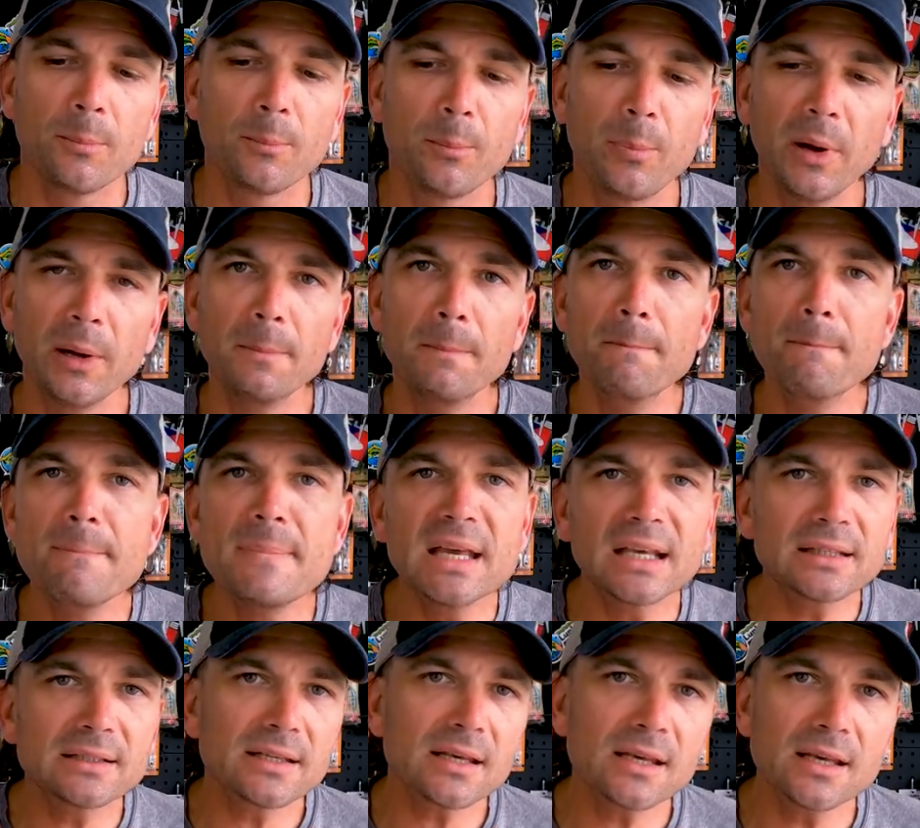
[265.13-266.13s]
But
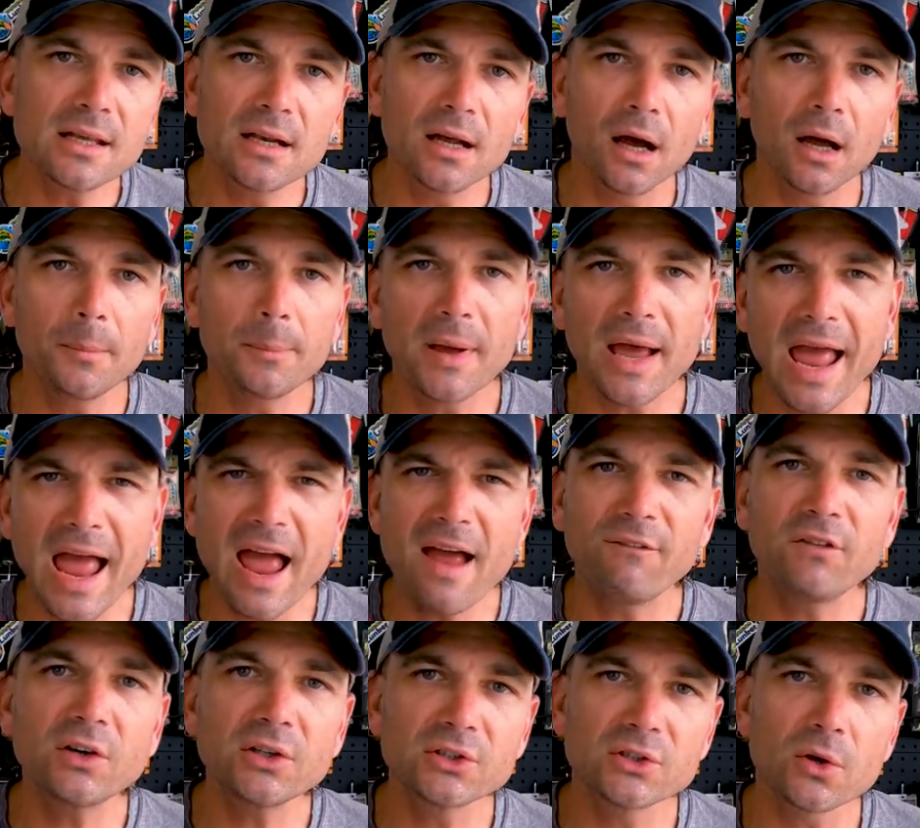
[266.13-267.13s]
mixing it up
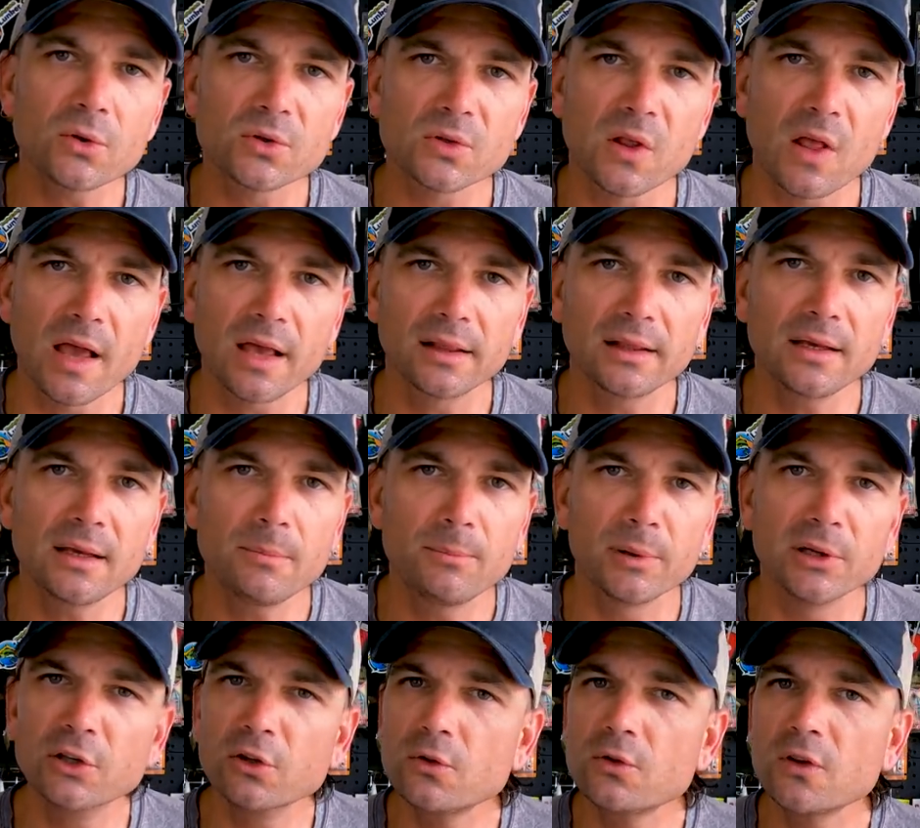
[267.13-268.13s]
ever so slightly,
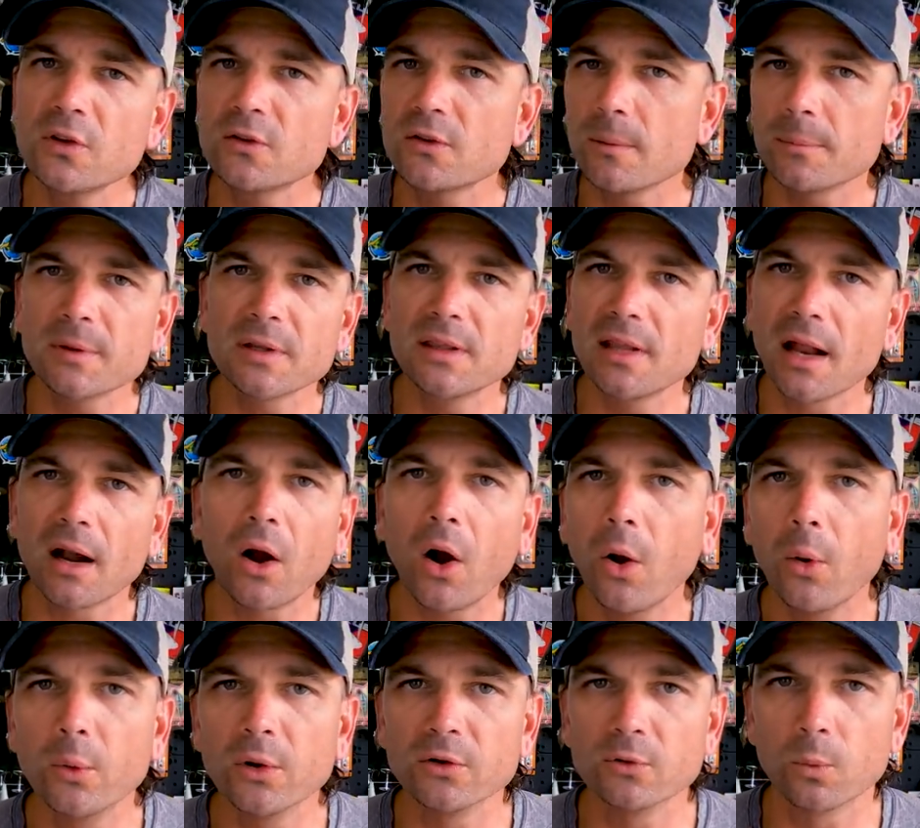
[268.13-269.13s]
but using something that
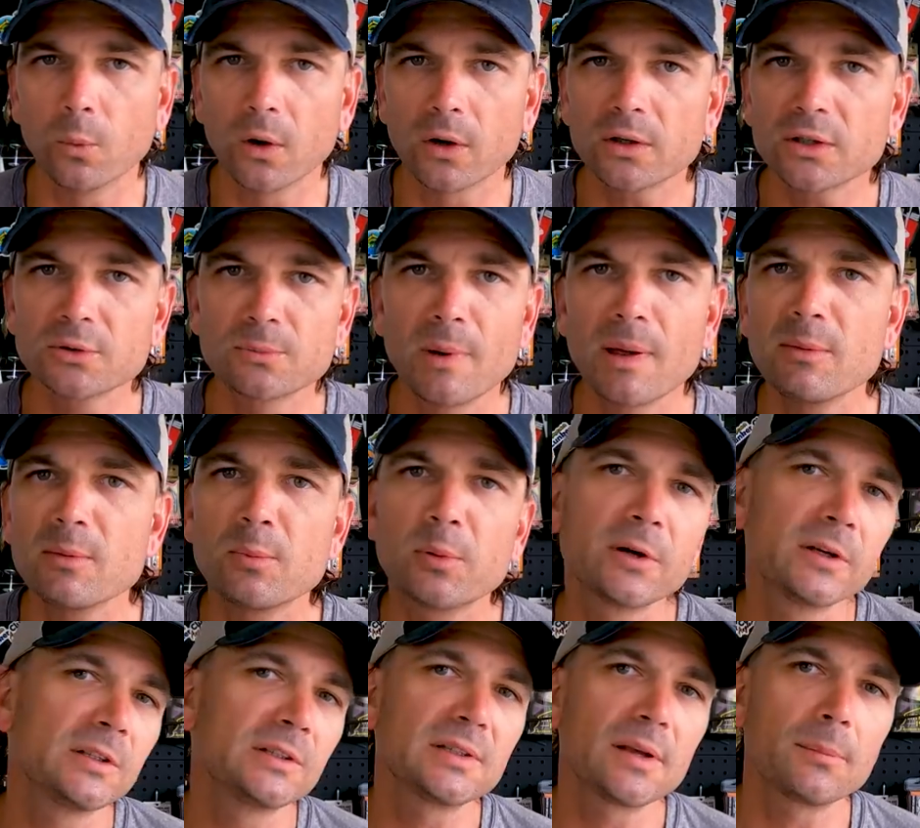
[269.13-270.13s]
always works, maybe
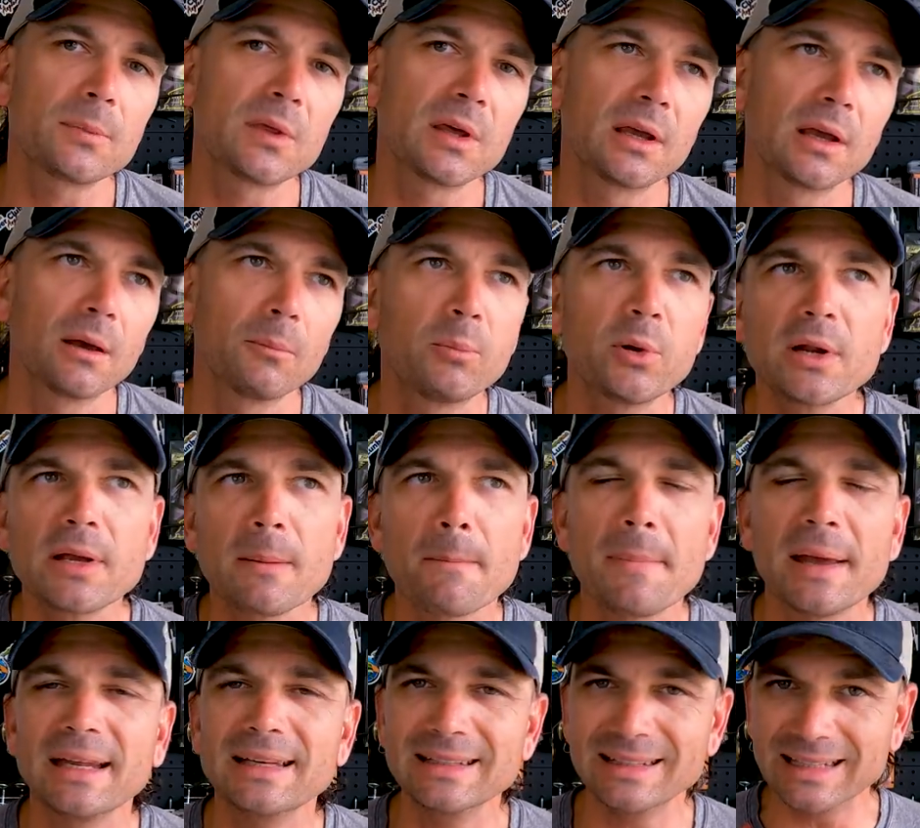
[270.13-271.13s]
putting a
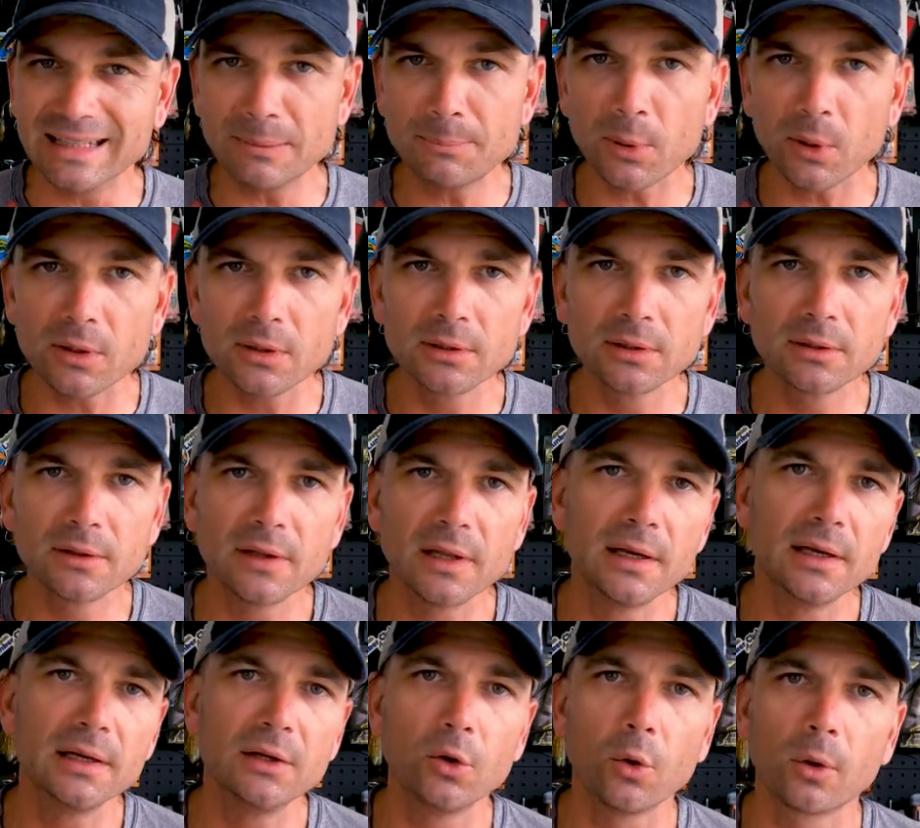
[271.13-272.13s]
bait deeper
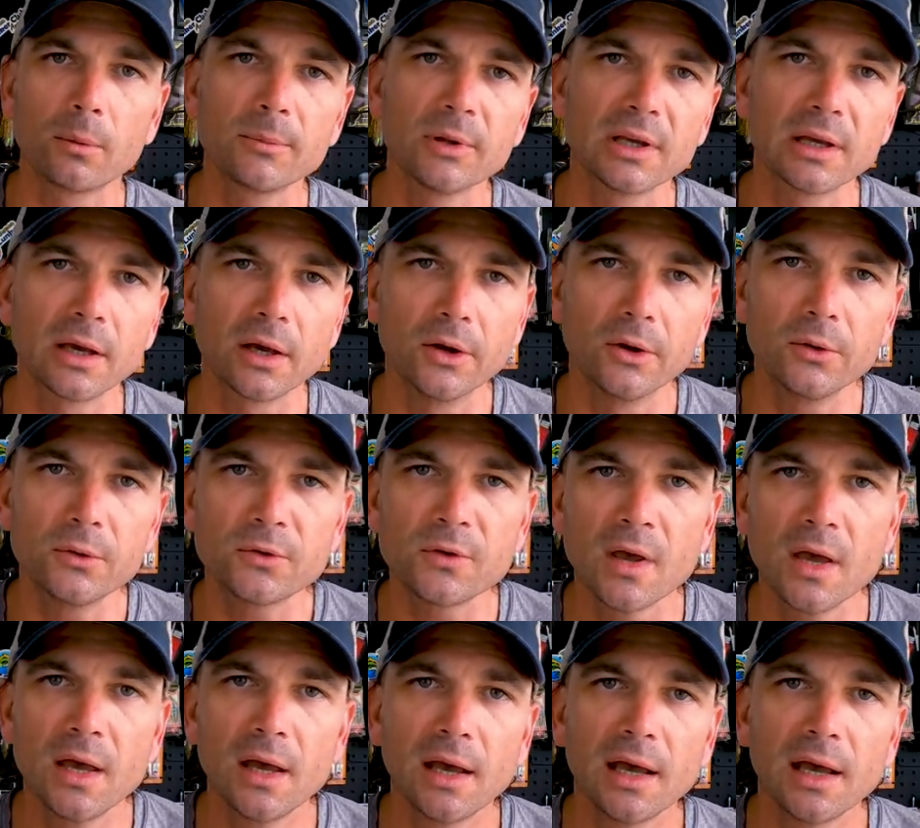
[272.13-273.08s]
than it normally goes,